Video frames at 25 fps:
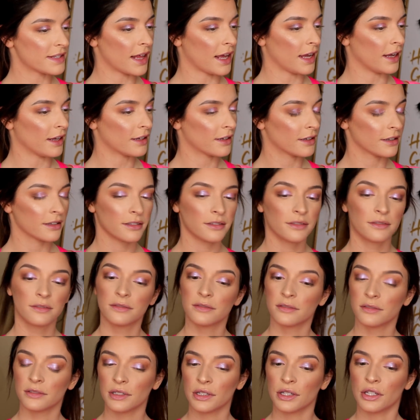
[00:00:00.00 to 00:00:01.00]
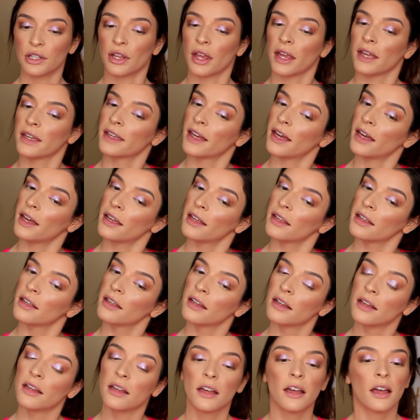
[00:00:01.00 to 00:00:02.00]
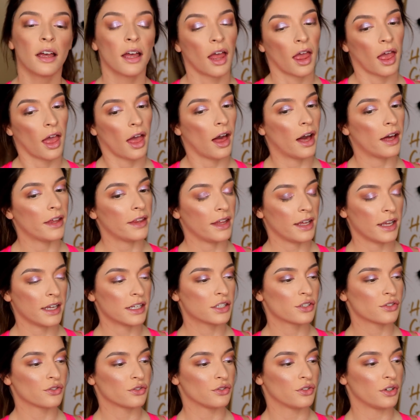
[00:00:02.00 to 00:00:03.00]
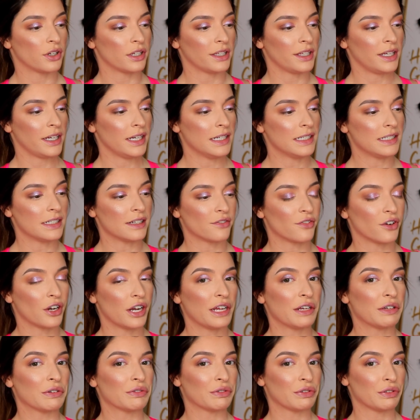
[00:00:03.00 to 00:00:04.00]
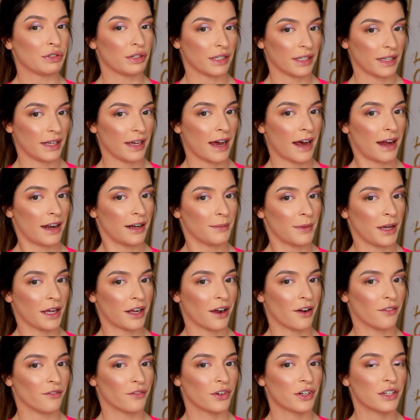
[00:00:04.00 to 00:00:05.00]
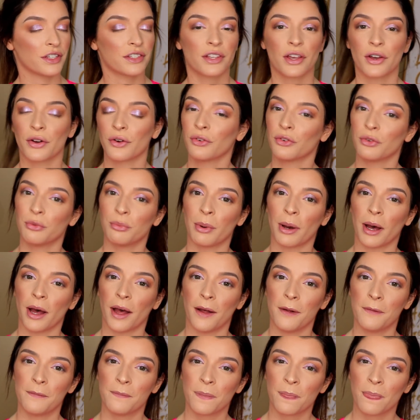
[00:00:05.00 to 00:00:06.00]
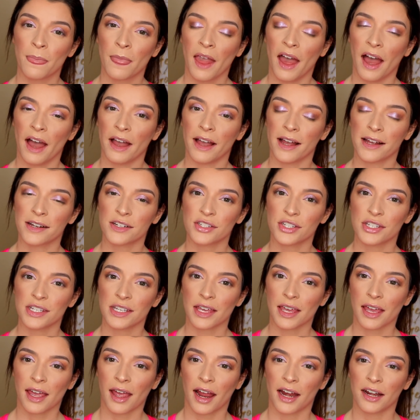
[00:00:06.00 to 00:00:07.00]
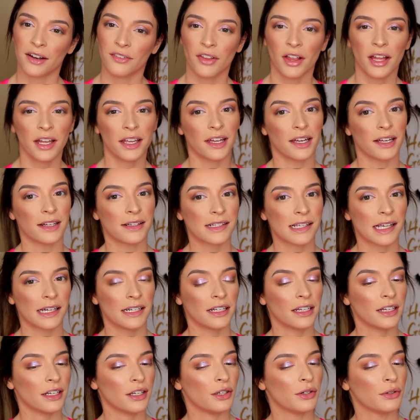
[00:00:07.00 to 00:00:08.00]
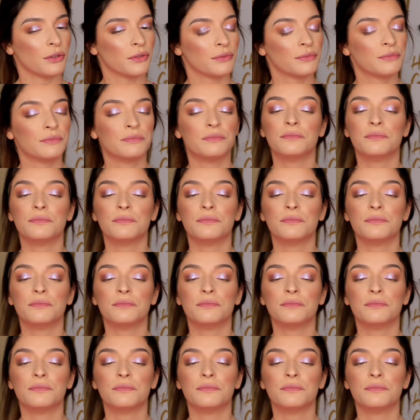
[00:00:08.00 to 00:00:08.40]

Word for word: think? You like it? I think it's really different and really out of my comfort zone, but I actually kind of like it. It's kind of cute.